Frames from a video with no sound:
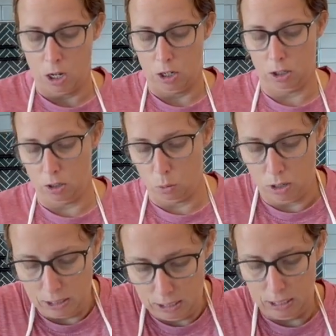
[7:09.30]
You're going to want
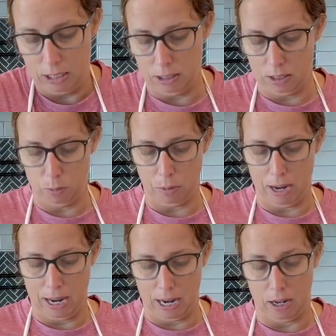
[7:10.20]
to knead this by
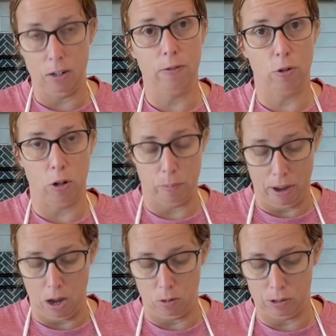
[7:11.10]
hand for
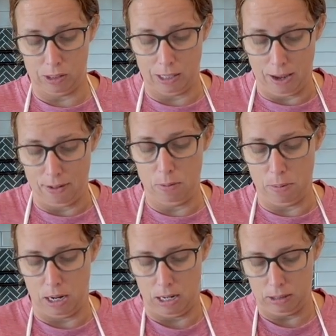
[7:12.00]
about 7
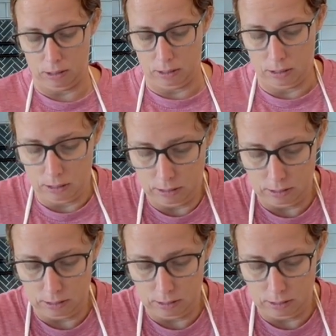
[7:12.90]
minutes,